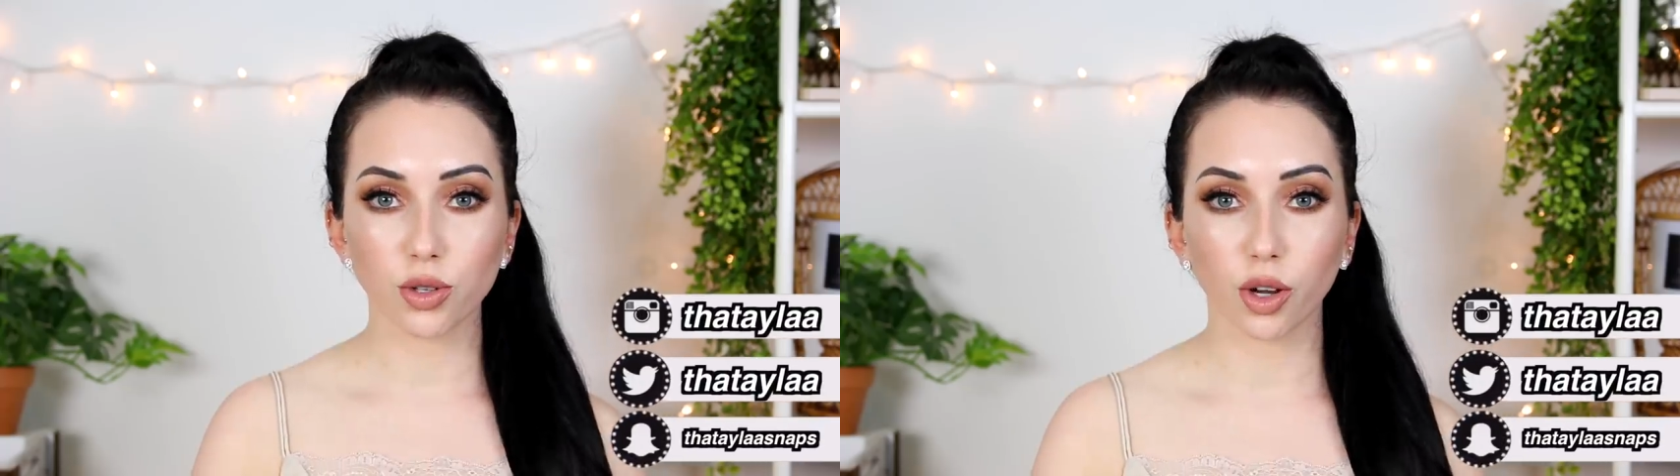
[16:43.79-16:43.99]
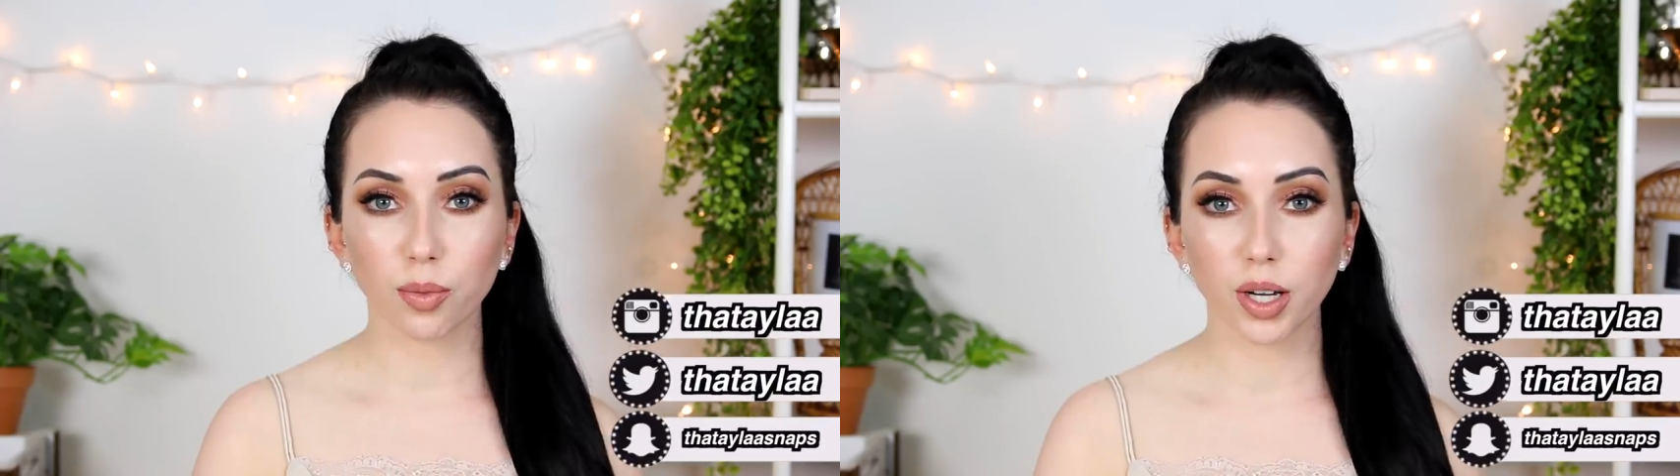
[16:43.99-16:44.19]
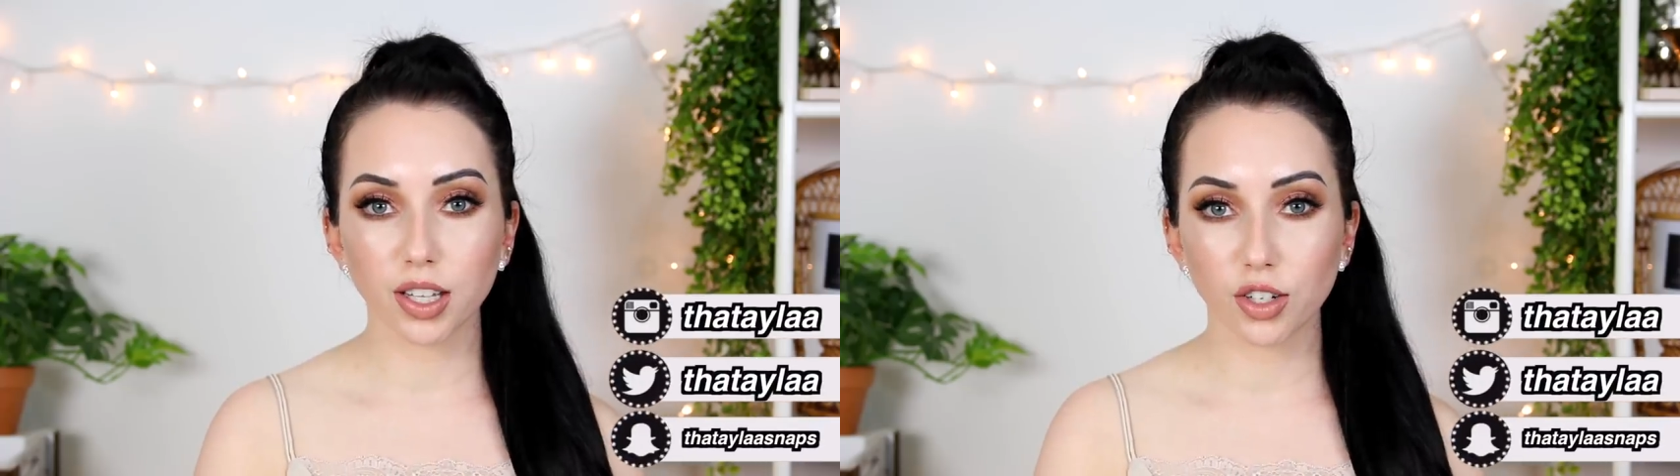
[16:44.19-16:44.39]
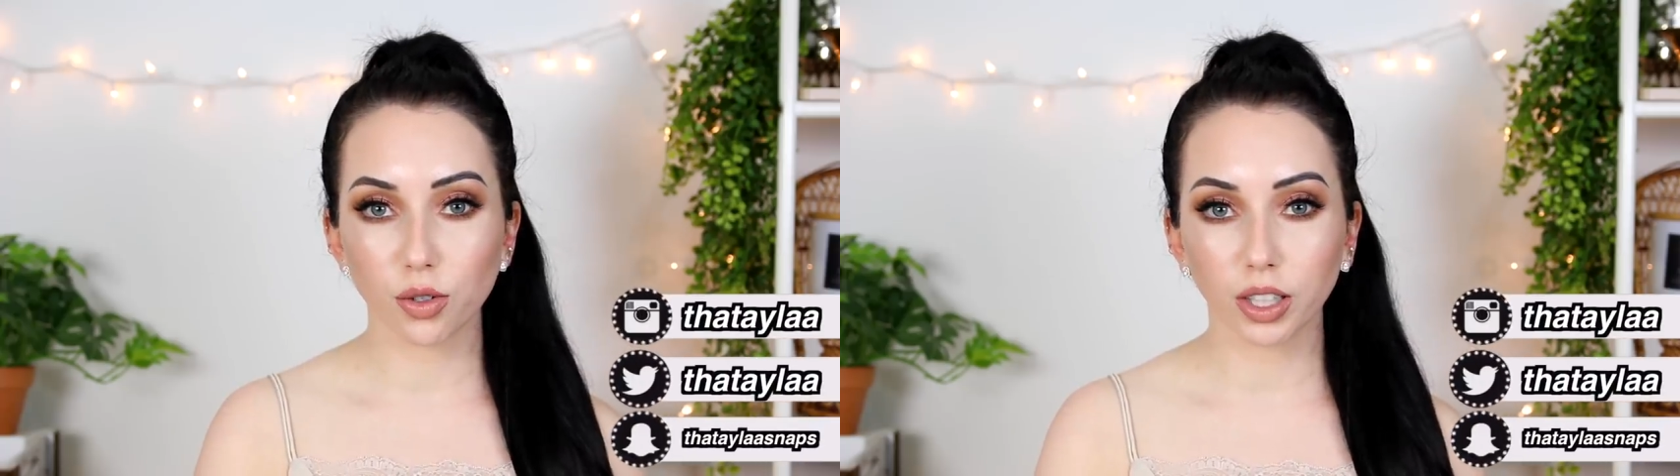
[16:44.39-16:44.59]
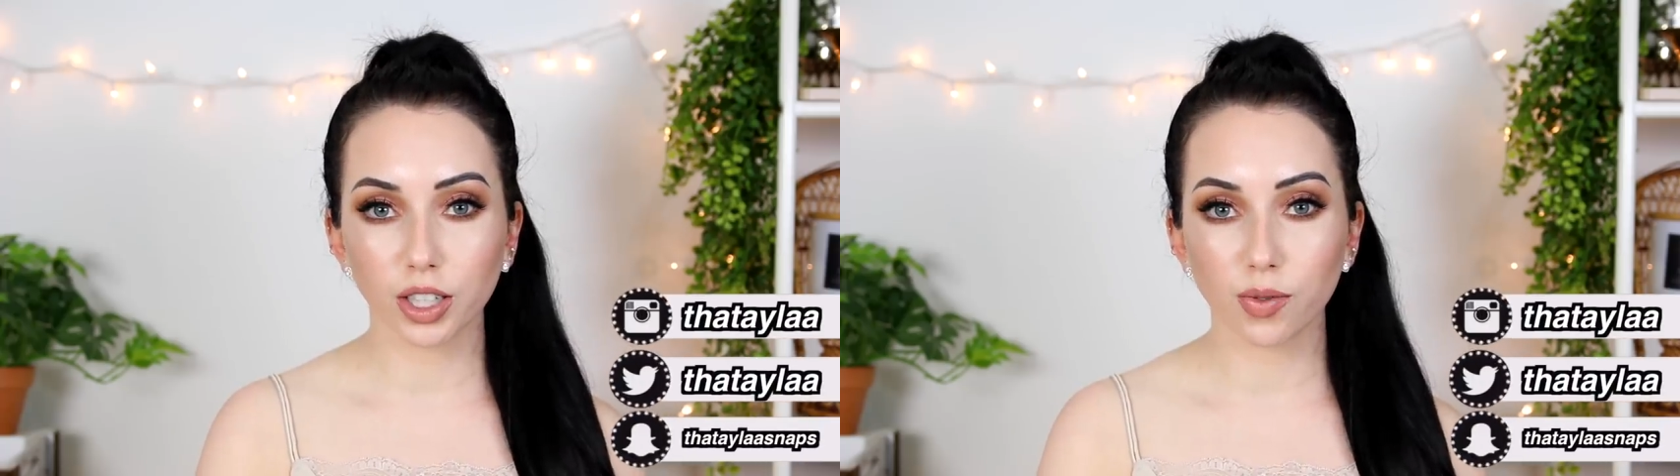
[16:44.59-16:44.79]
So I hope you guys
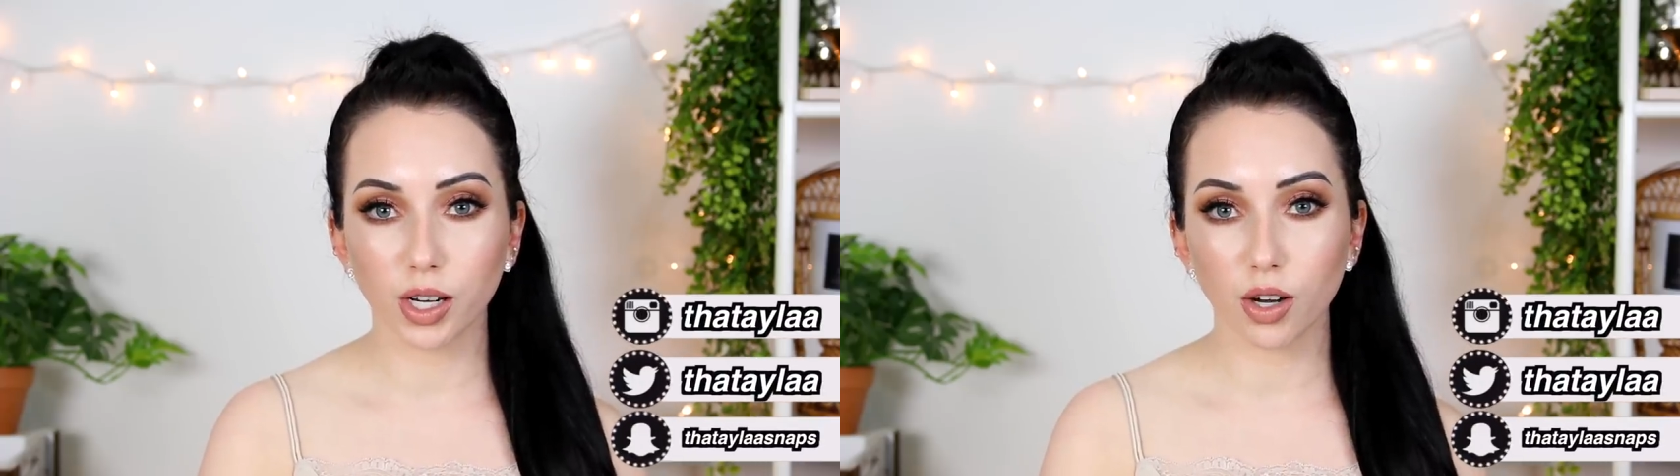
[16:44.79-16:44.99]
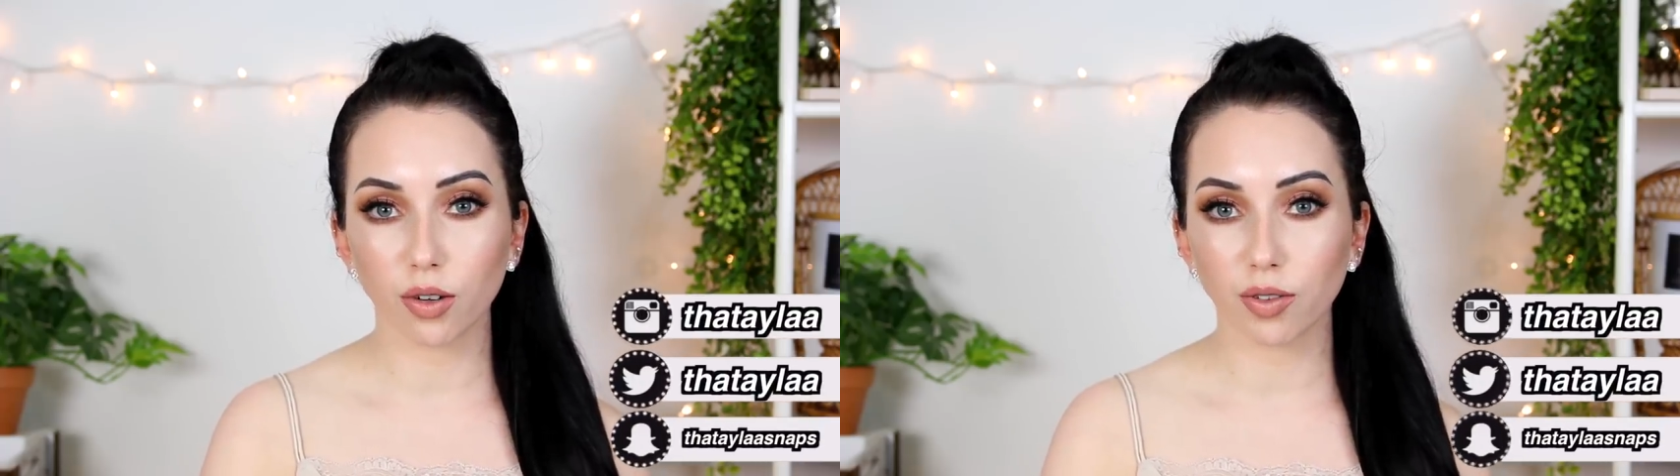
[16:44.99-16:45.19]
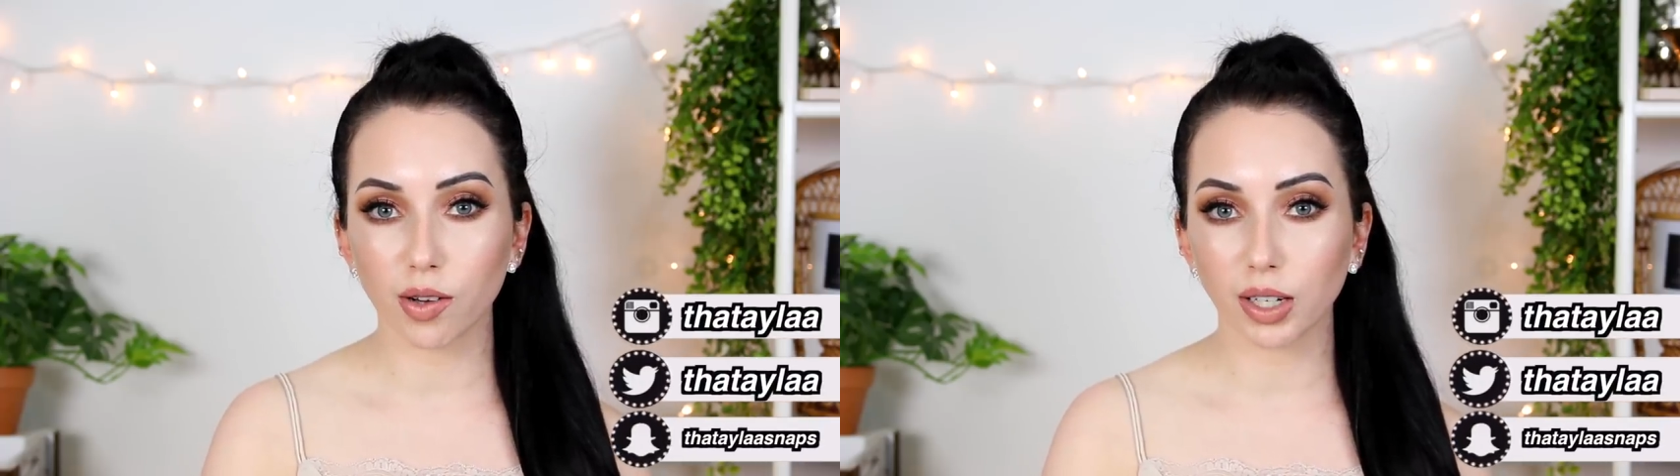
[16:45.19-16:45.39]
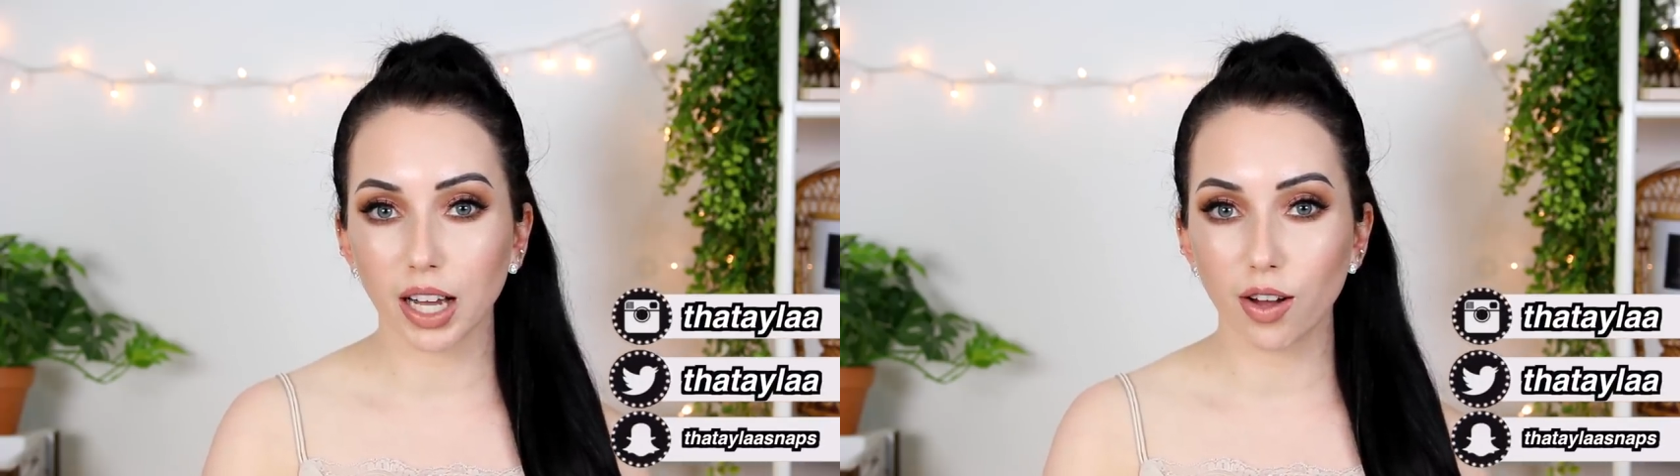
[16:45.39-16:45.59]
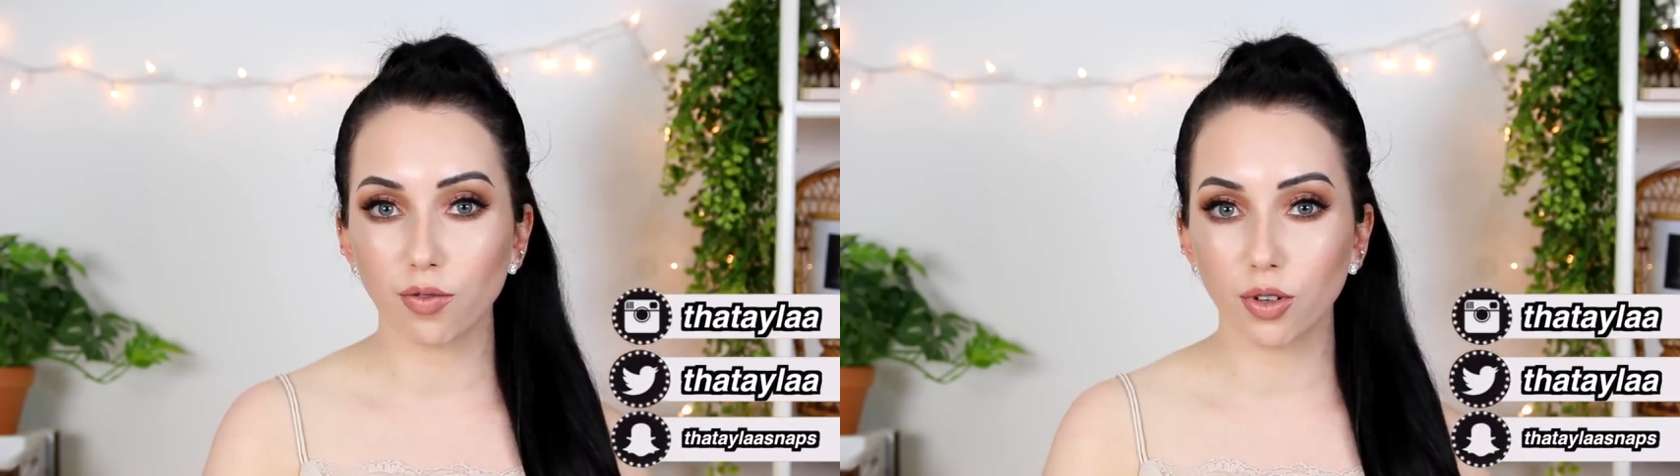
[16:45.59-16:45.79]
enjoyed this video and found it
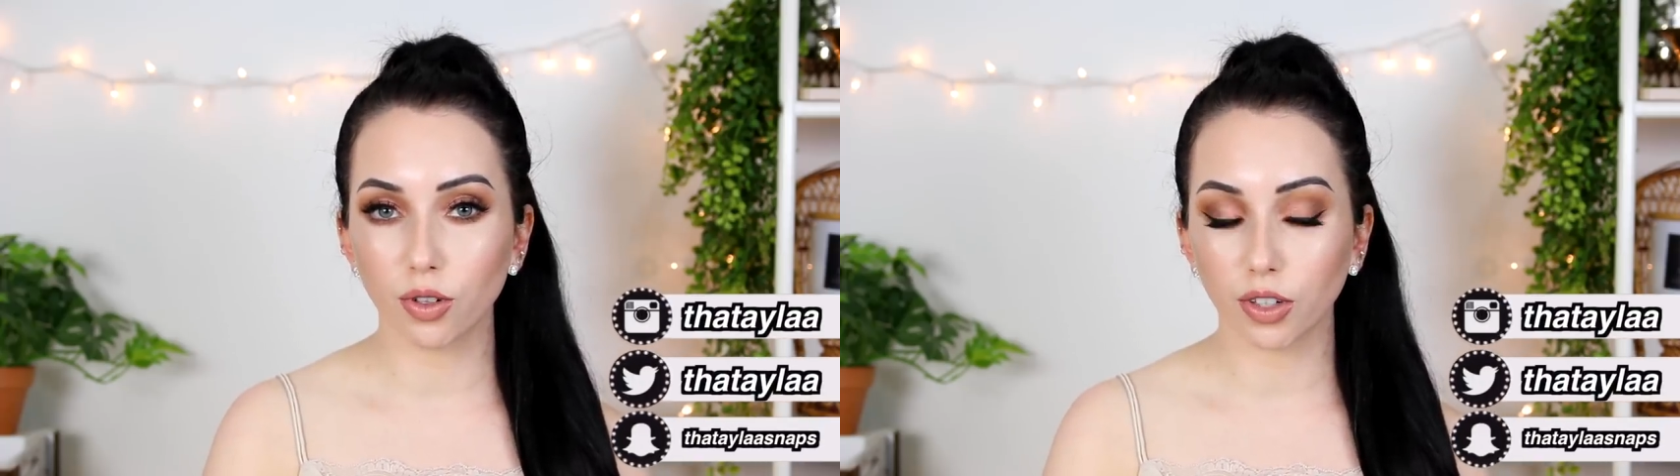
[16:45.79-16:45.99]
helpful.